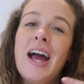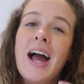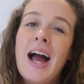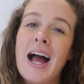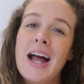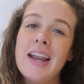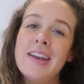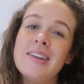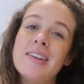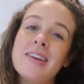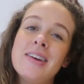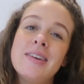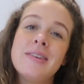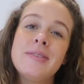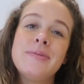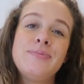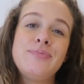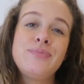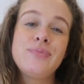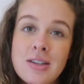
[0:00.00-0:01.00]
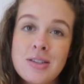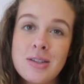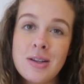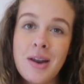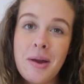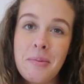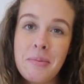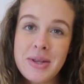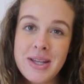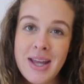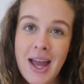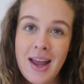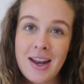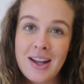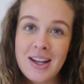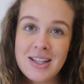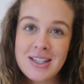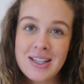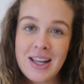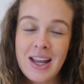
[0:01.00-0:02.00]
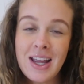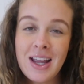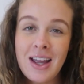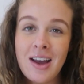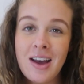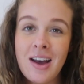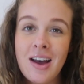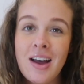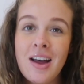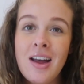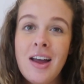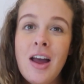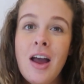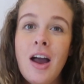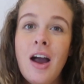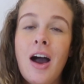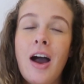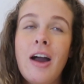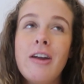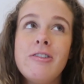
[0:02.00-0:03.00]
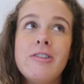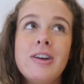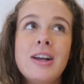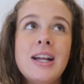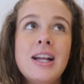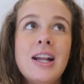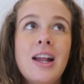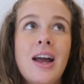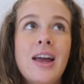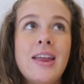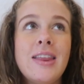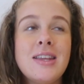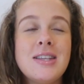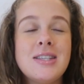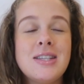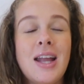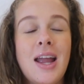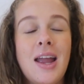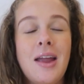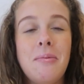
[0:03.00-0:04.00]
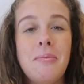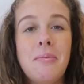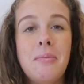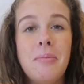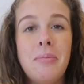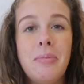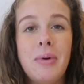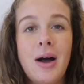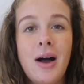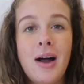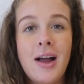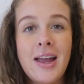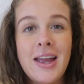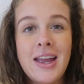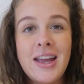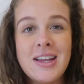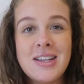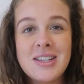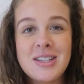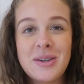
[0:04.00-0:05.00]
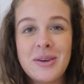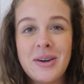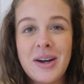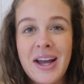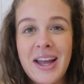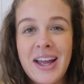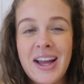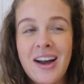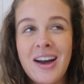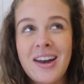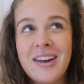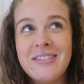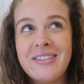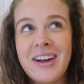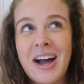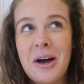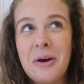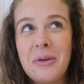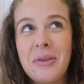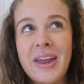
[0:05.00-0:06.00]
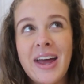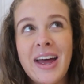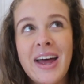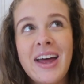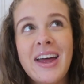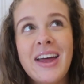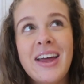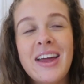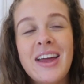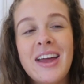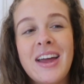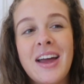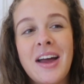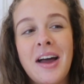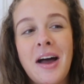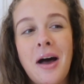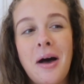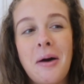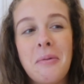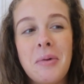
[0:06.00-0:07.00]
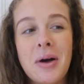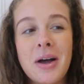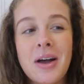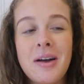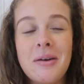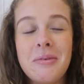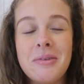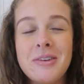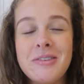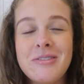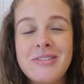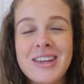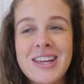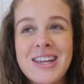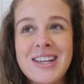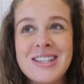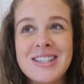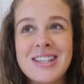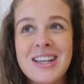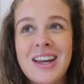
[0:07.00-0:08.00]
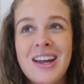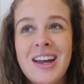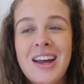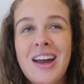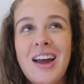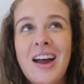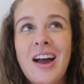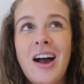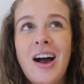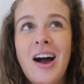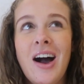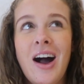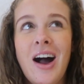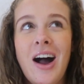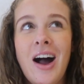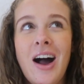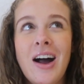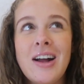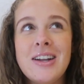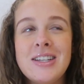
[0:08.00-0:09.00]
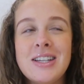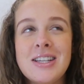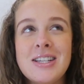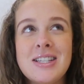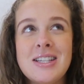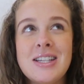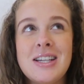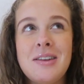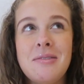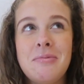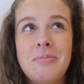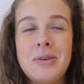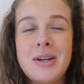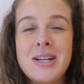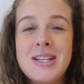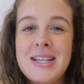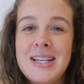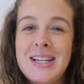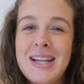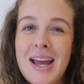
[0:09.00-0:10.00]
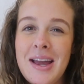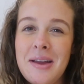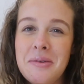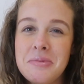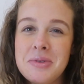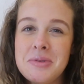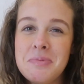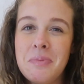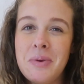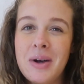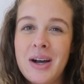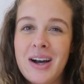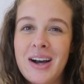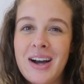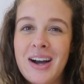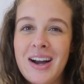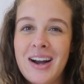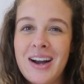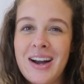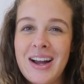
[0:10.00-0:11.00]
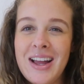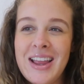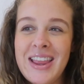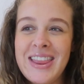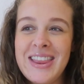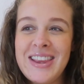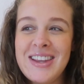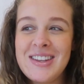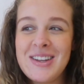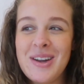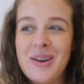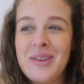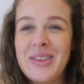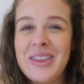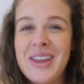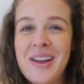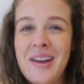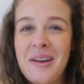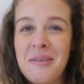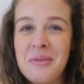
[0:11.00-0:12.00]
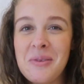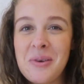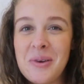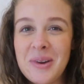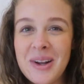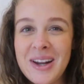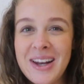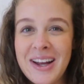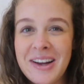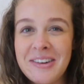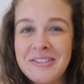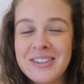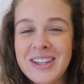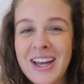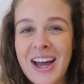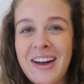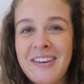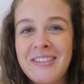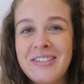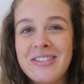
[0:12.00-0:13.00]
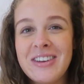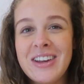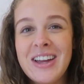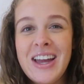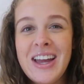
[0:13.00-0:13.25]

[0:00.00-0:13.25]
And so number 10 is Inca. I really like this name, but it is quite kind of out there. A couple of these are just pretty names, but I don't think I'm cool enough to have